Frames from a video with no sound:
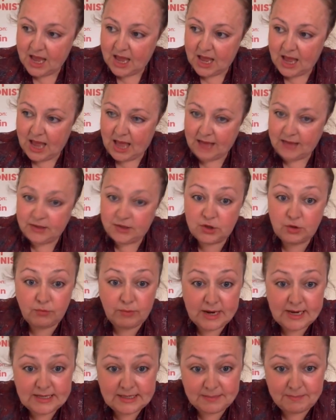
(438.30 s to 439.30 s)
And the
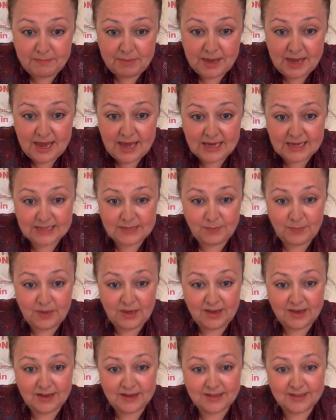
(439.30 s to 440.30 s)
reason being is
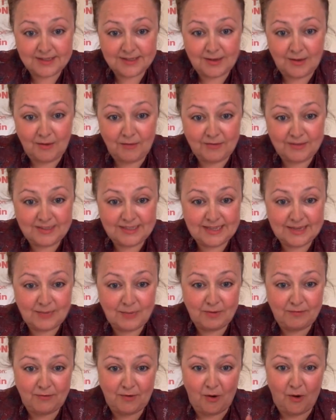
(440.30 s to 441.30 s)
because obviously
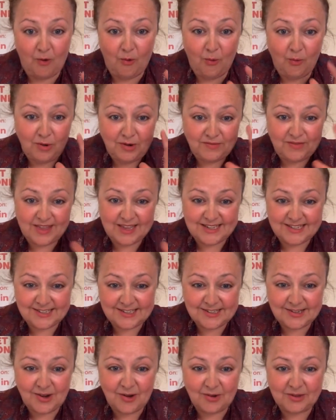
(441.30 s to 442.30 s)
we've got all of these
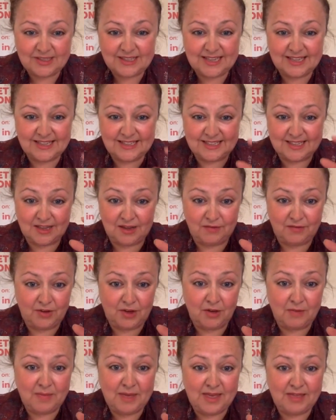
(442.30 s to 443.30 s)
toxins that have
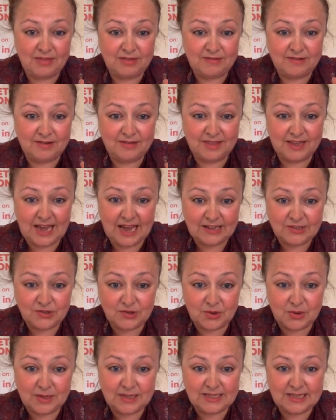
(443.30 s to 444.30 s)
come in through the
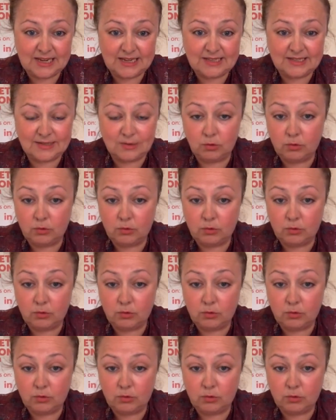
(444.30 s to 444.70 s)
gastrointestinal,